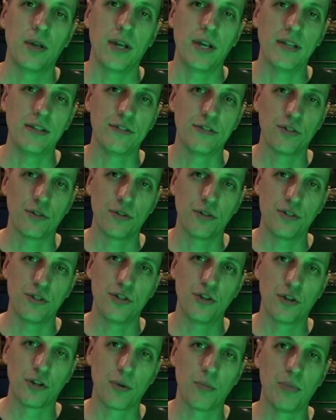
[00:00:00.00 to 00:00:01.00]
insert
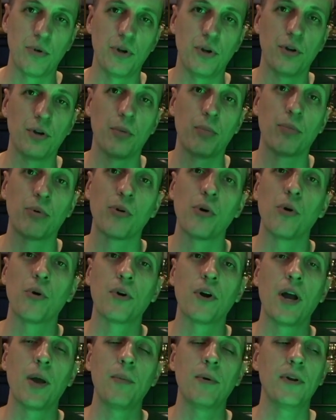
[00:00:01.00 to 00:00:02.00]
into your computer,
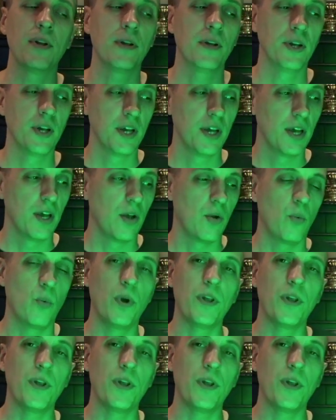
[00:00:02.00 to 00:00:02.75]
program it.